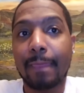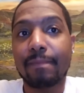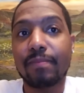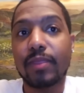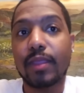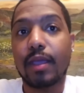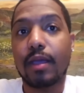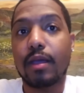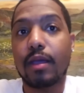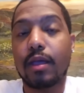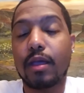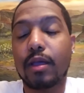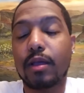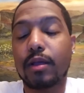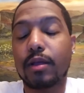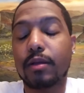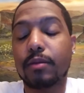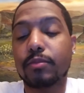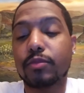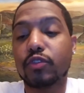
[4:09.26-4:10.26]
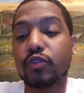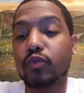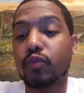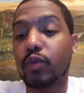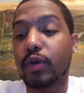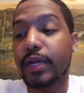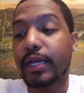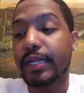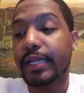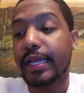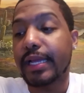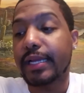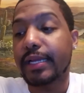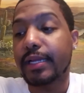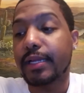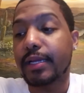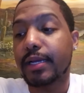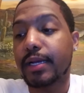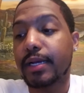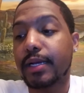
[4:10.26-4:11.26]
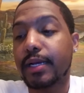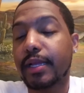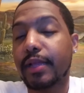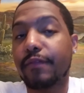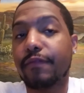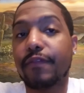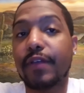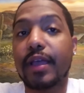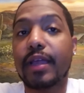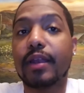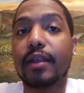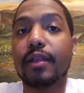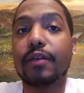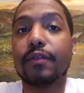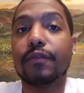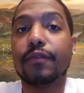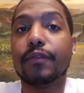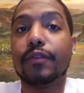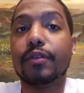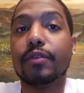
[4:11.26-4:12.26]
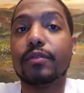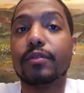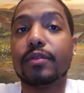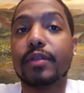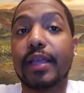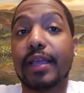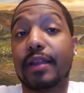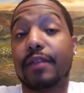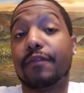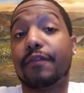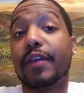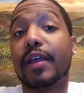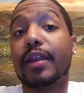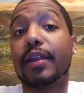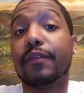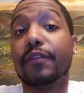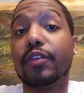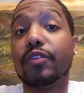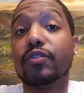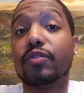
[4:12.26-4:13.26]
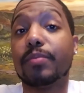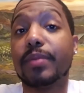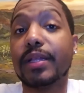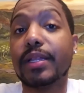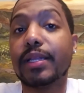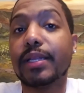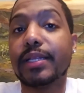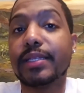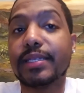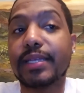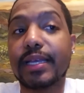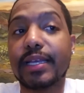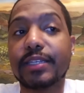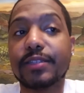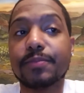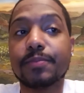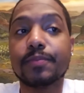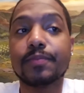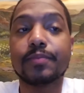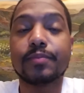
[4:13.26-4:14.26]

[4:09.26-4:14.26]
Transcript: To run an effective usability test,